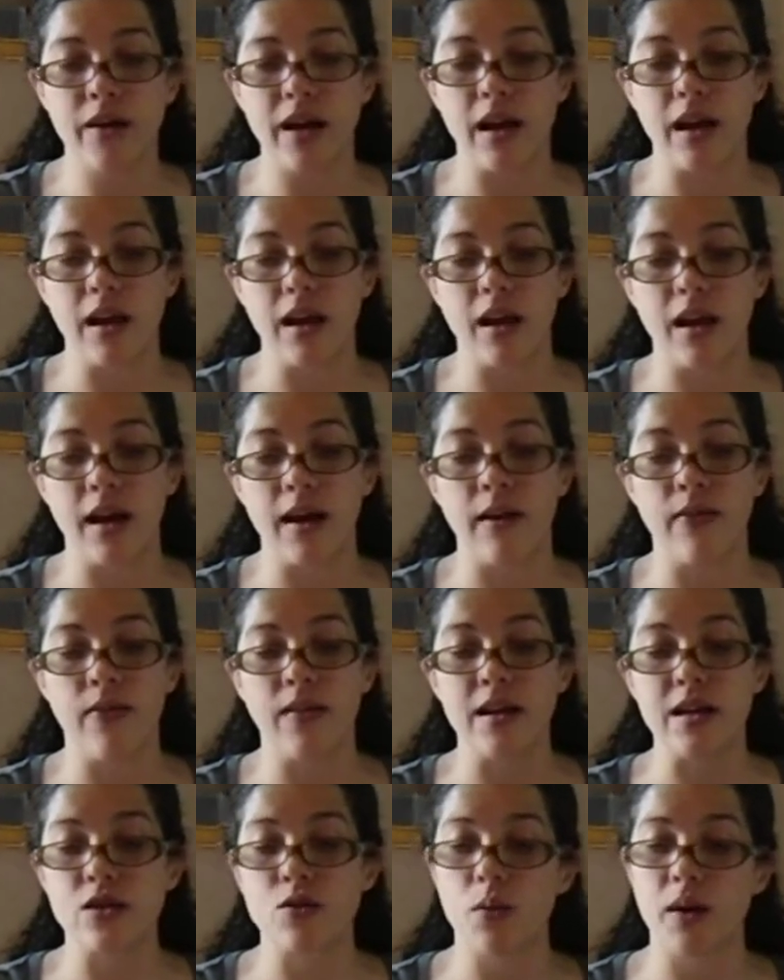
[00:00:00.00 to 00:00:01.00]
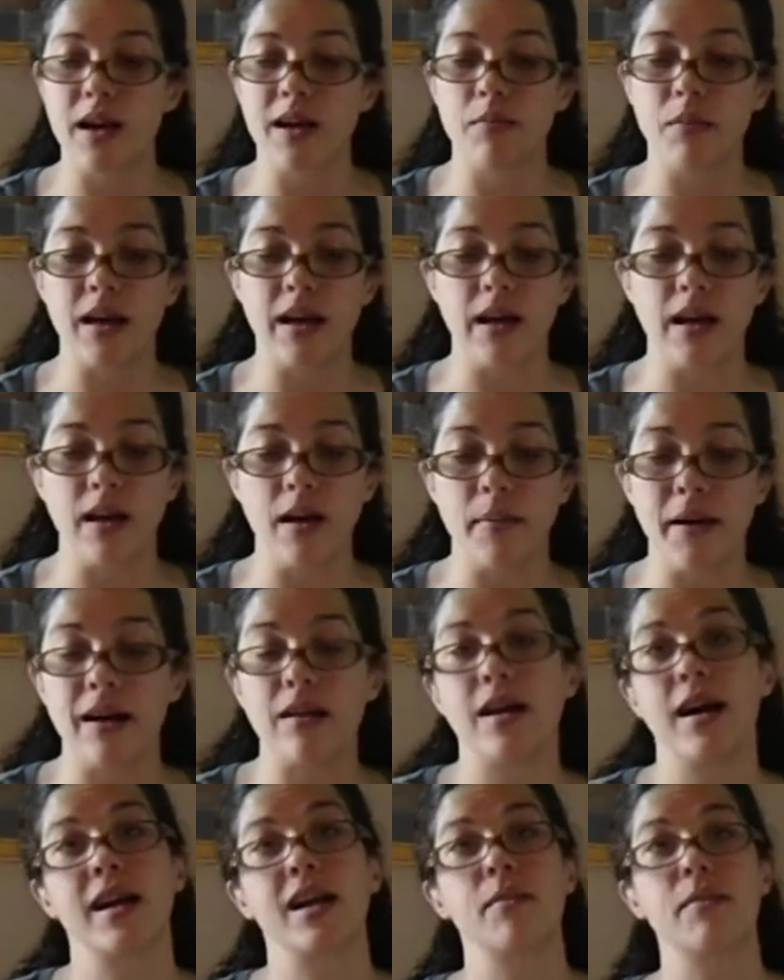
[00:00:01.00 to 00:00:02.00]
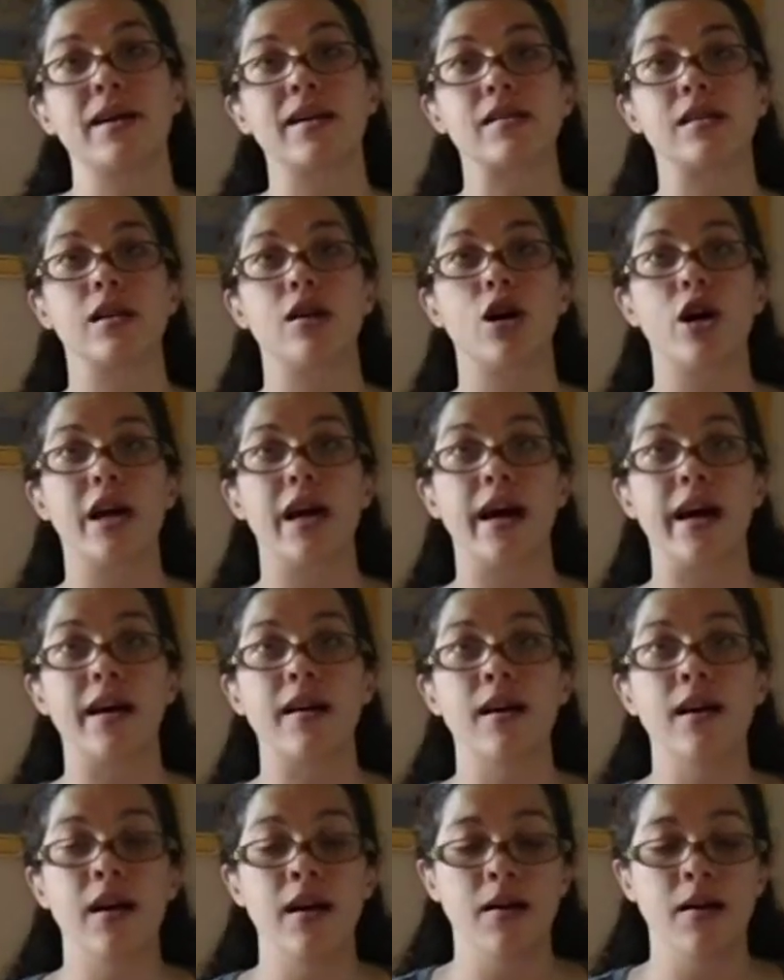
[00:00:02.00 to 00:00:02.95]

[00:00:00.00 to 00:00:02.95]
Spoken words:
And these ran me about 90 bucks at REI.